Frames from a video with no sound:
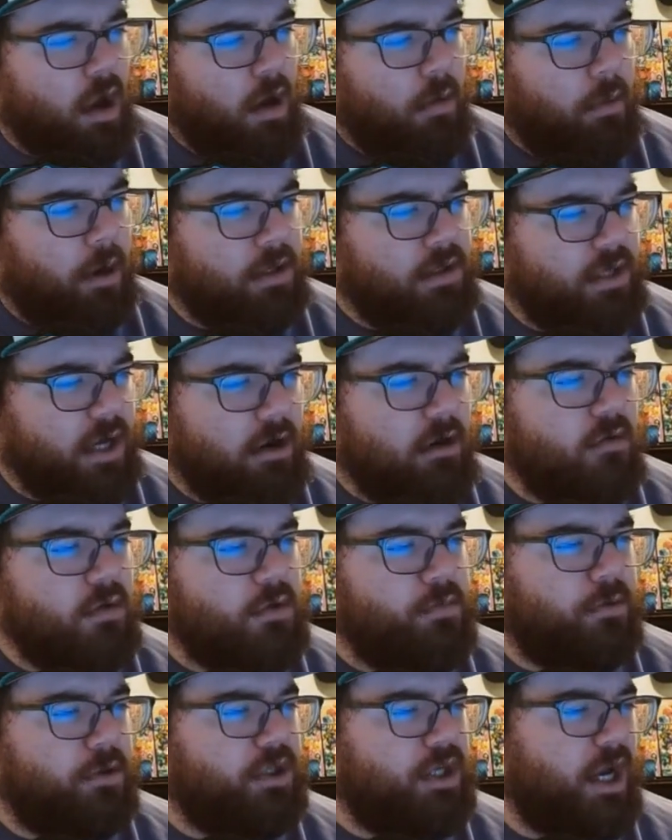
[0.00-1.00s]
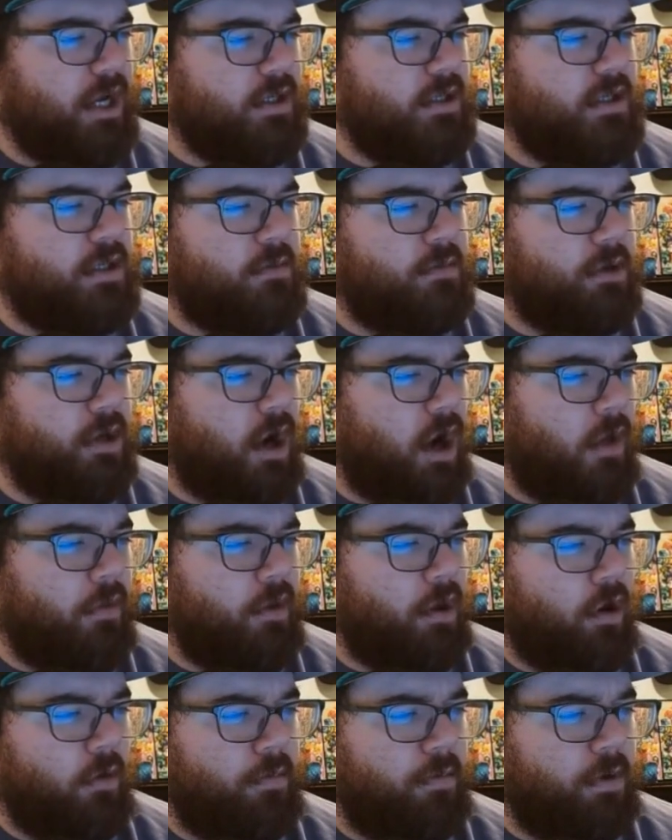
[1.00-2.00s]
Montero is projected to be on
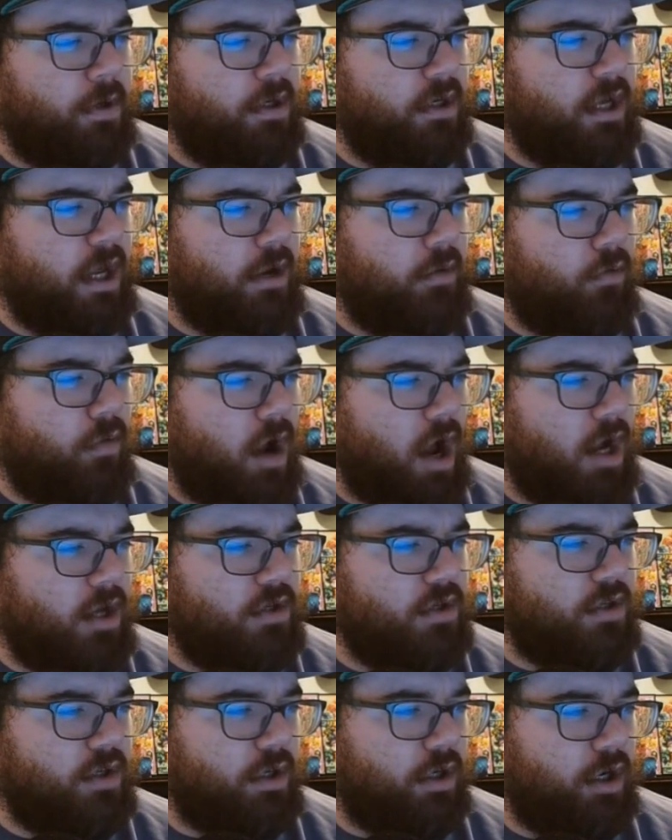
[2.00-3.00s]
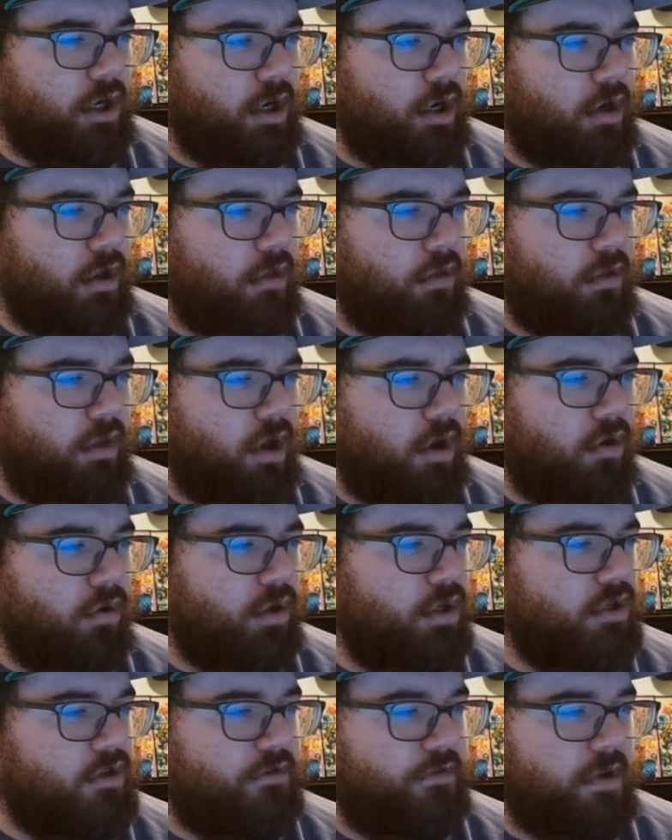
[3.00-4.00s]
the opening day roster, though
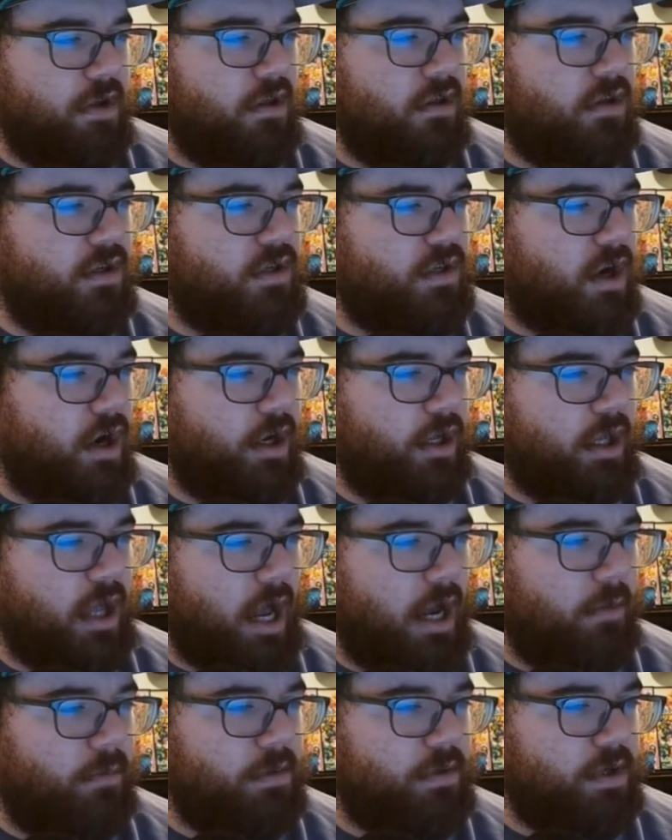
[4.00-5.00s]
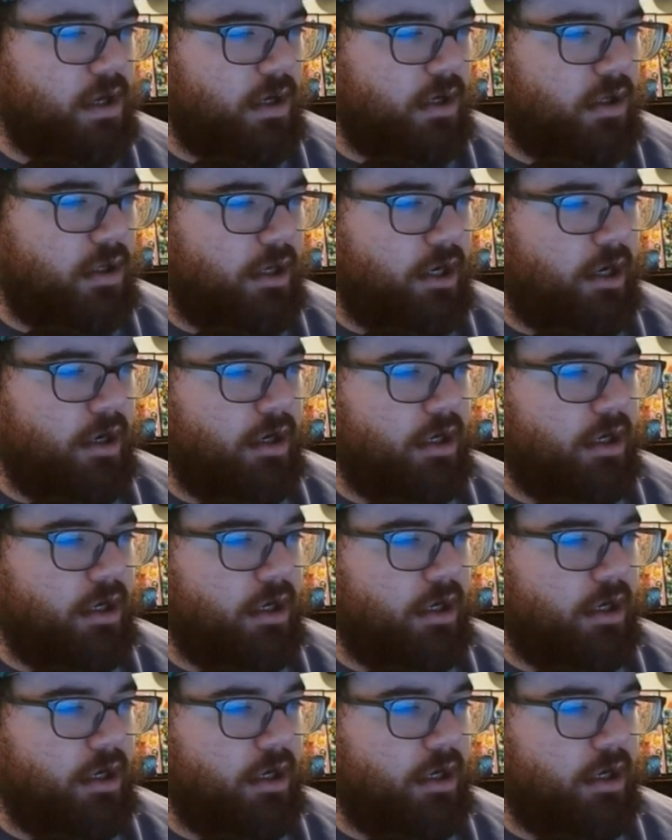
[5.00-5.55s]
his fit in the starting lineup is unclear.